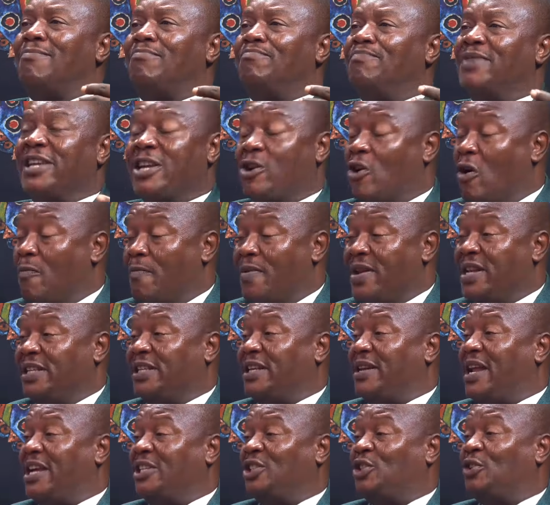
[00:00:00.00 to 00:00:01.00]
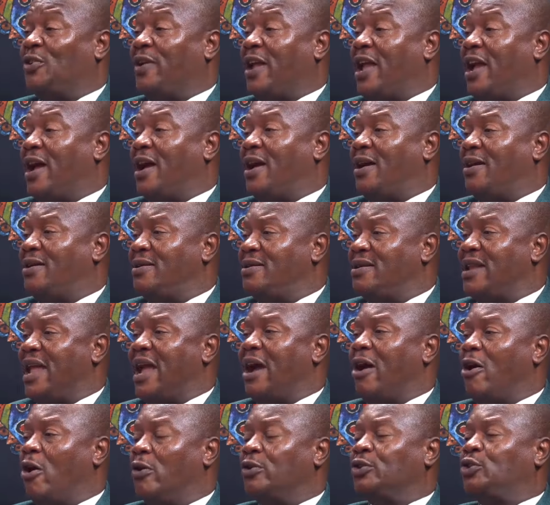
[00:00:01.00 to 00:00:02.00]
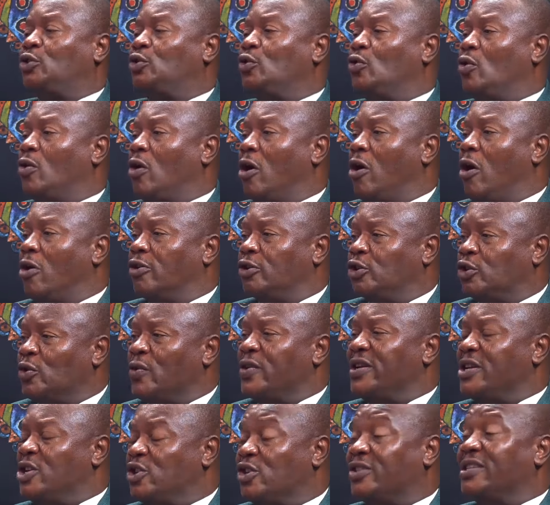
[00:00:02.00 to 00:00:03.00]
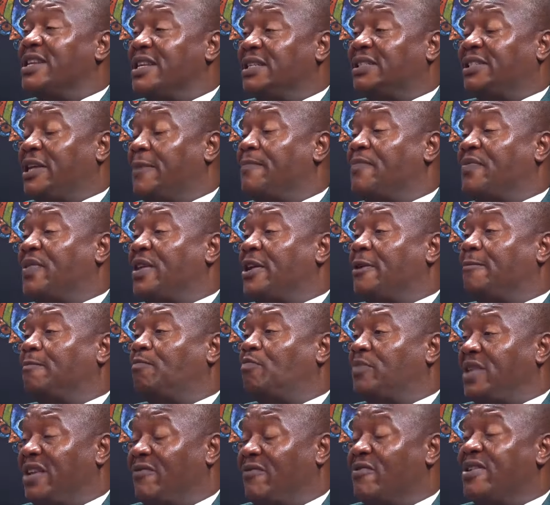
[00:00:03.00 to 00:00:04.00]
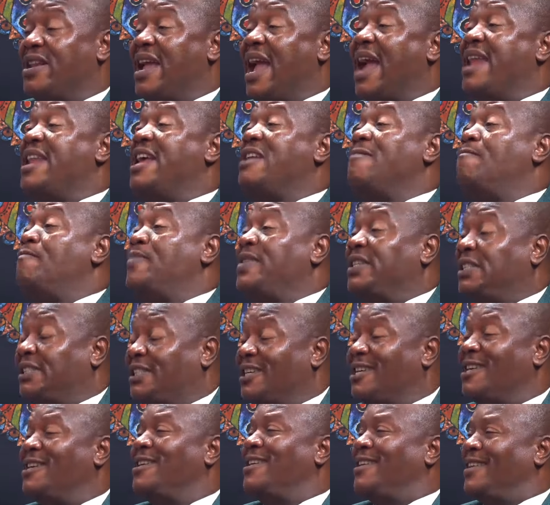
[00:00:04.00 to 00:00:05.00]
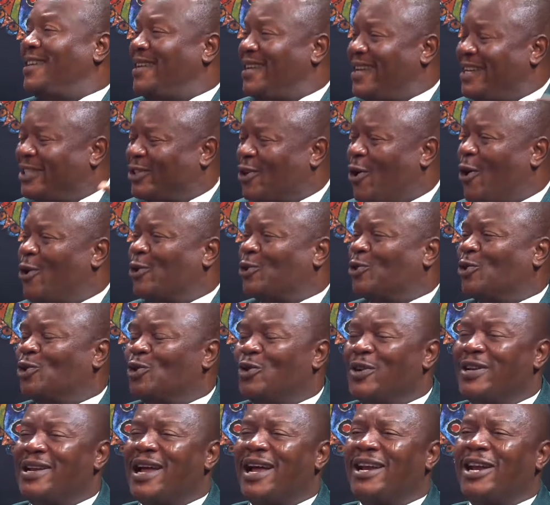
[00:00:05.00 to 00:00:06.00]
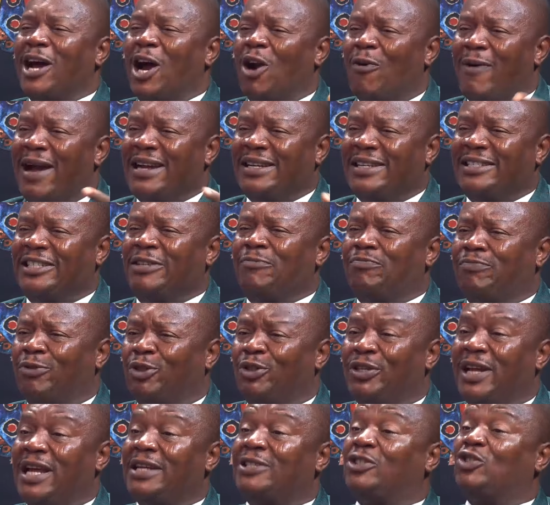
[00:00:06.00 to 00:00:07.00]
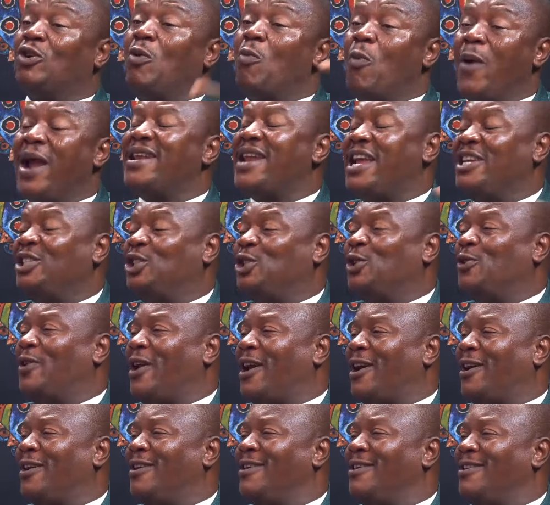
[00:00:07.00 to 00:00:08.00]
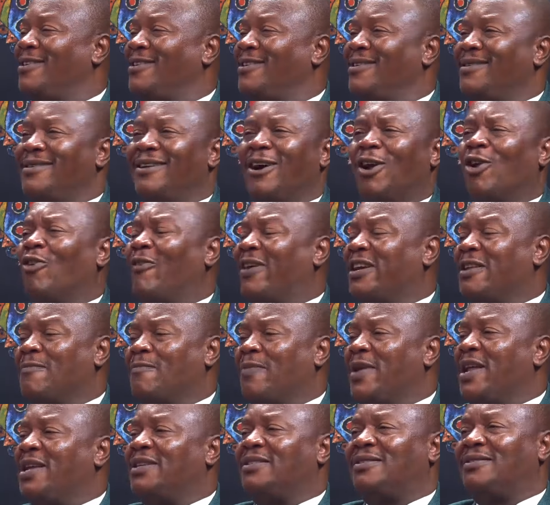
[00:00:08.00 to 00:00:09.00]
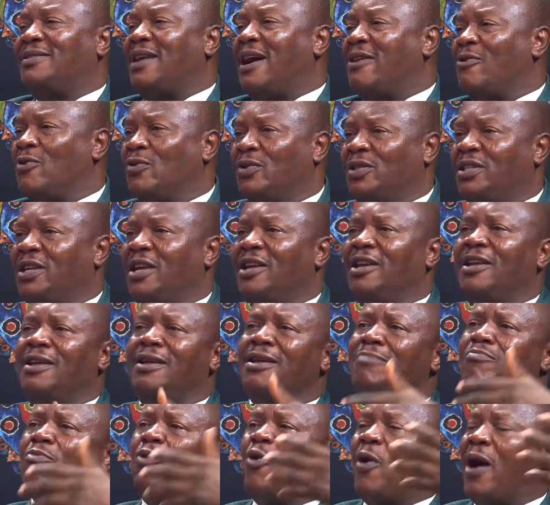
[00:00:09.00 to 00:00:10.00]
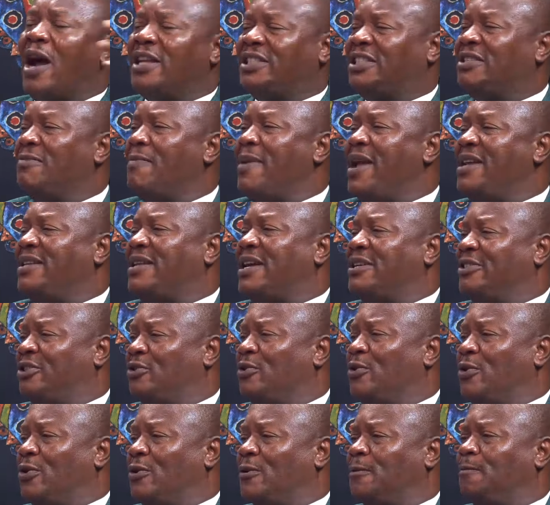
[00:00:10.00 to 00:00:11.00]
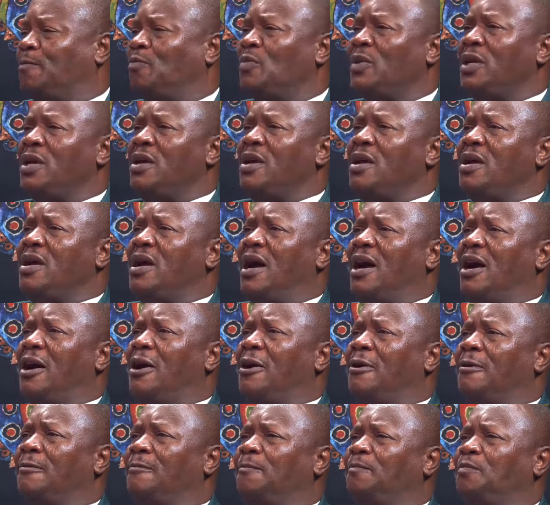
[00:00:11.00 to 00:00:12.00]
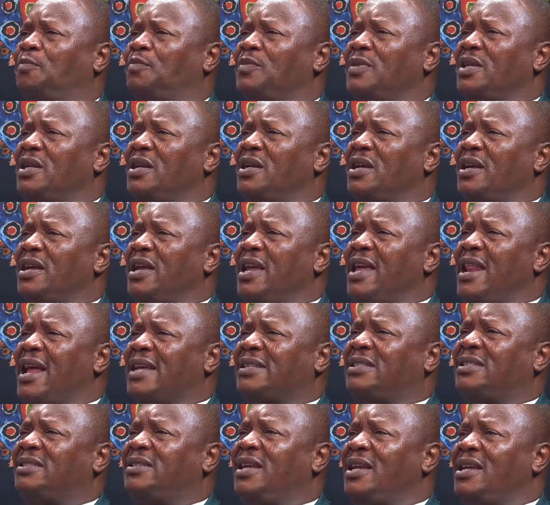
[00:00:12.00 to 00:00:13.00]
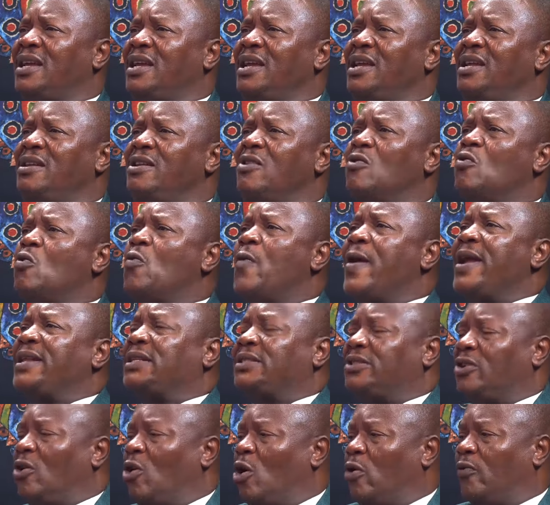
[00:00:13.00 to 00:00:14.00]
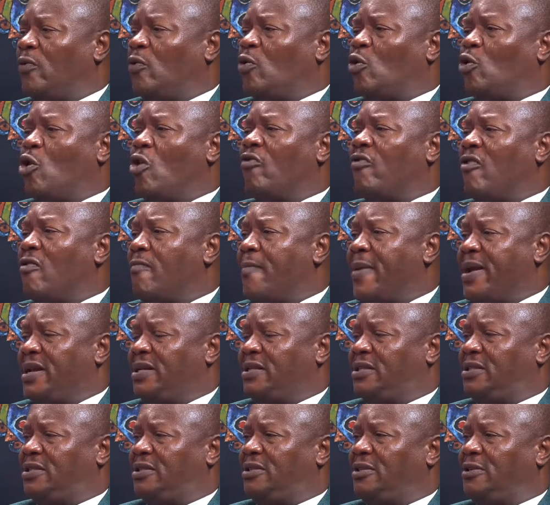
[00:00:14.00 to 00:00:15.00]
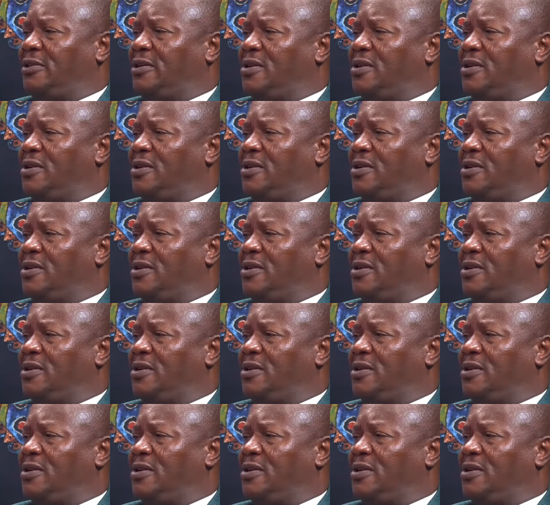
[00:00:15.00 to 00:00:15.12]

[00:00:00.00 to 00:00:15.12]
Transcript: big companies in Nigeria, they are also using the same thing. Even the NNPC is also doing an RITC project somewhere in Nigeria. They're all over the place, Dangote, Boa Cement, and so on. It has taken the weight of government,